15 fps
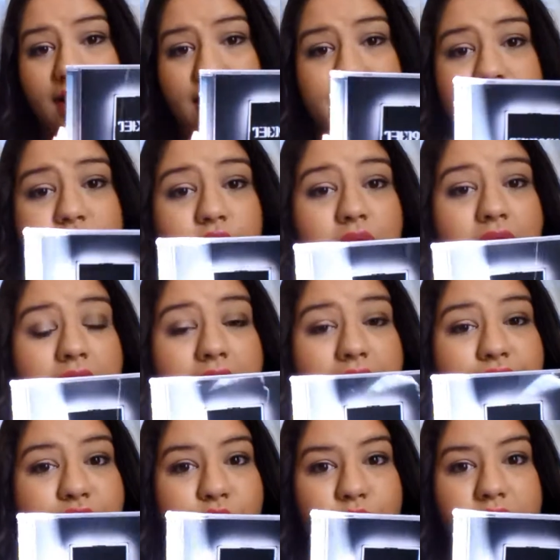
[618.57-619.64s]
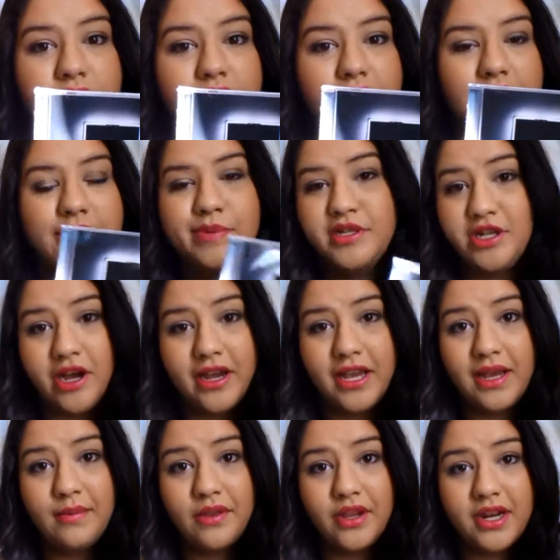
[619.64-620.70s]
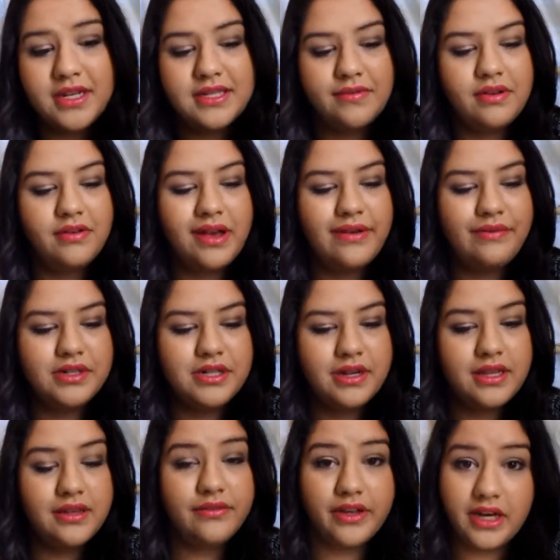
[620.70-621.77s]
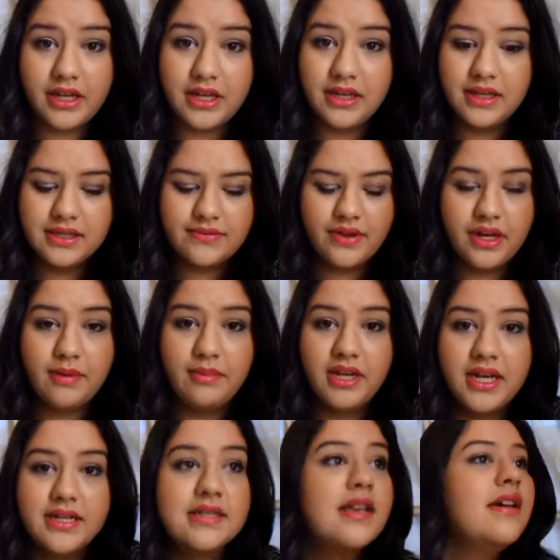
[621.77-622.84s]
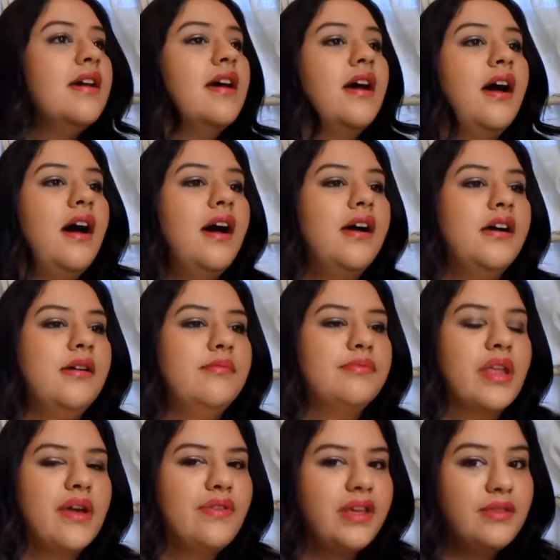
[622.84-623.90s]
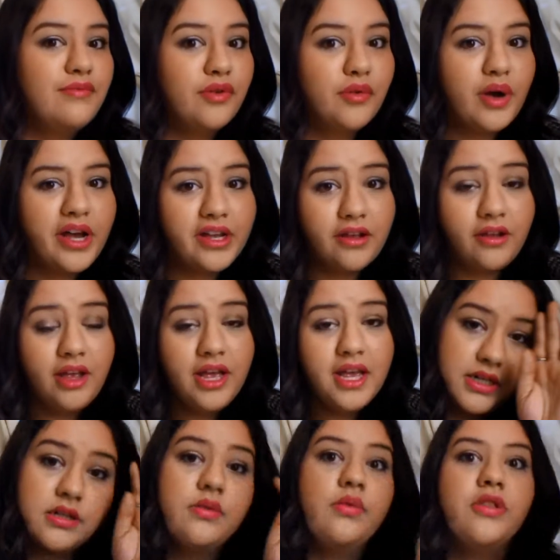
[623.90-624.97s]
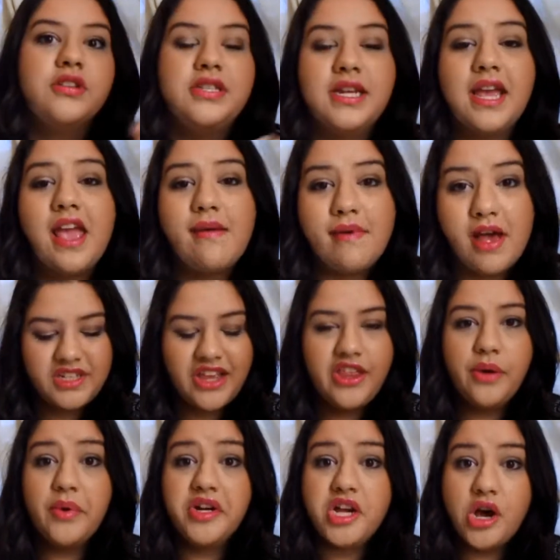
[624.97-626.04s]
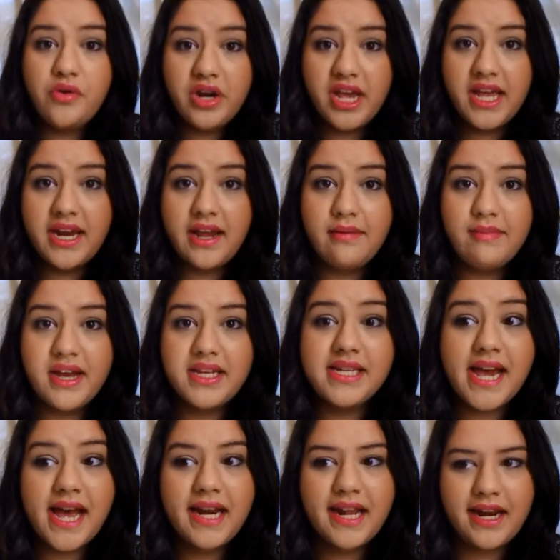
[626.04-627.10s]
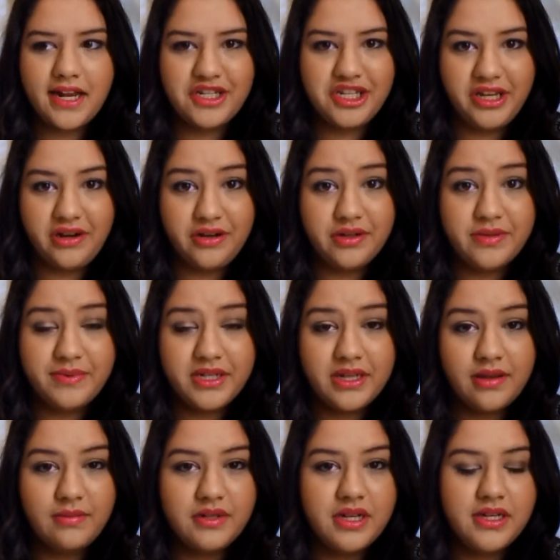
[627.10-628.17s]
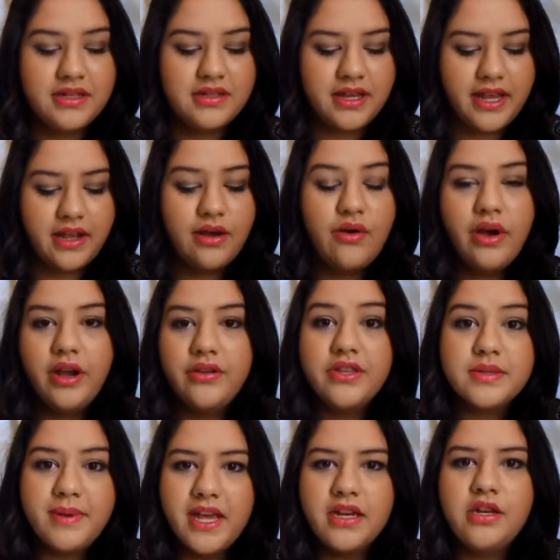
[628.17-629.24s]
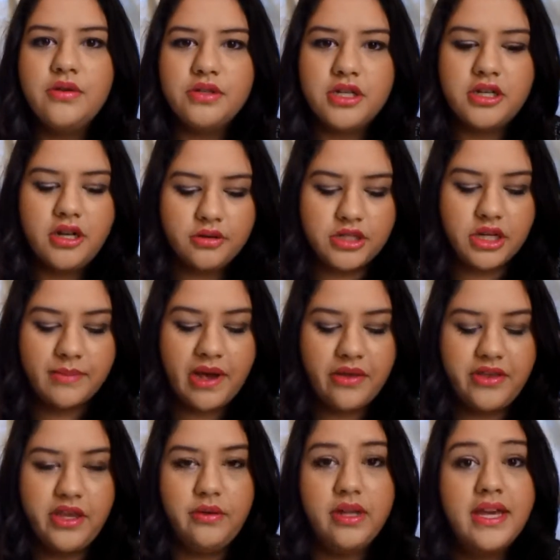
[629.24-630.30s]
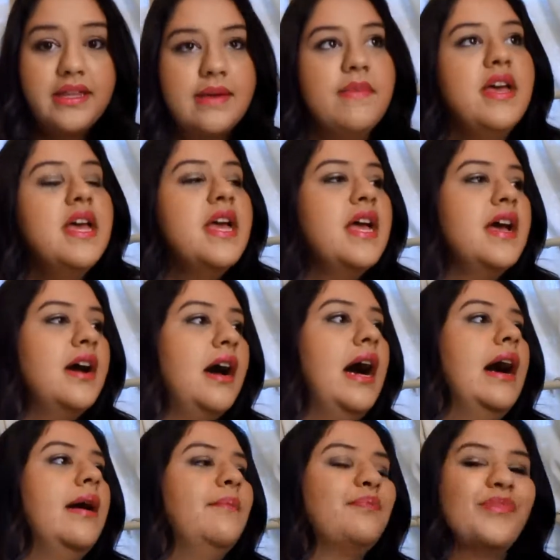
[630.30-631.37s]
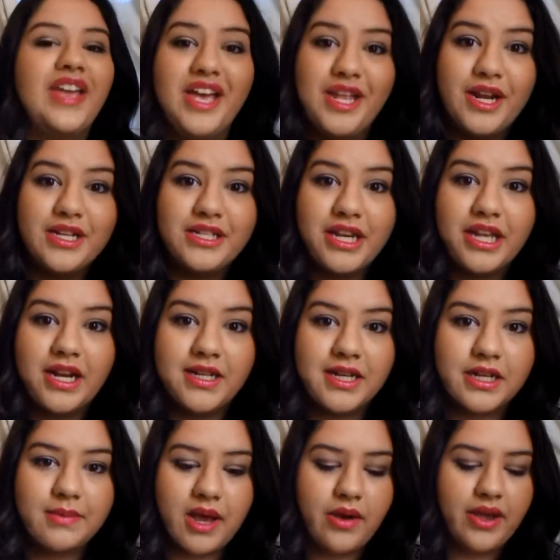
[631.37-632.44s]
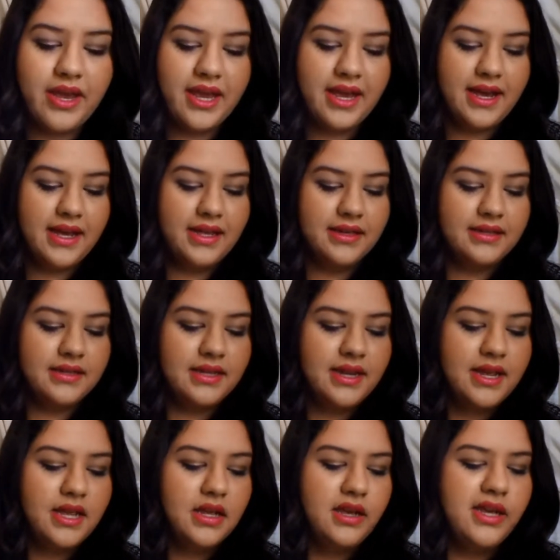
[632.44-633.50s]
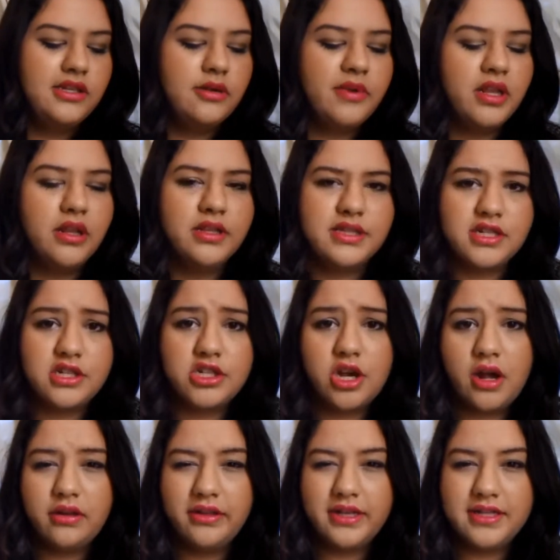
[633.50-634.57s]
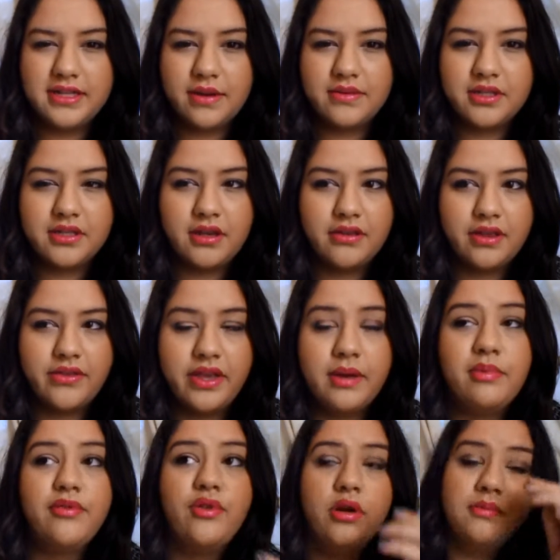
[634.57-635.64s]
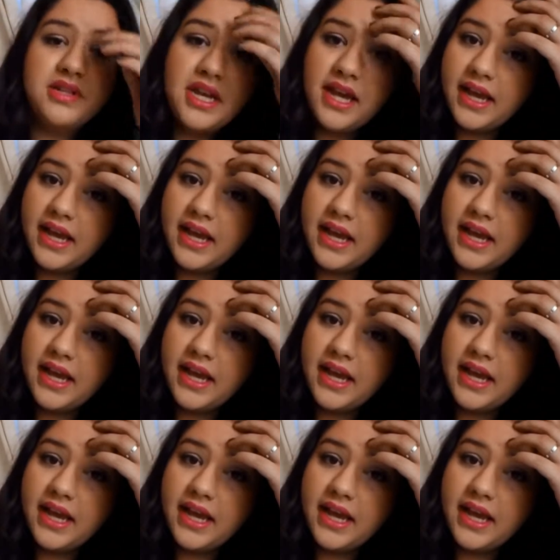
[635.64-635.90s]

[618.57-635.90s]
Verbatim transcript: So everyone has been talking about The 1975, which I think is funny because I've liked them for a while. When their CD came out, they were on Conan, and my dad had actually introduced me to them. He was like, oh, I heard this band, you should go check them out, I think you'd like them. And I did, I checked them out, and he told me to listen to Chocolate because that was the song that they had performed.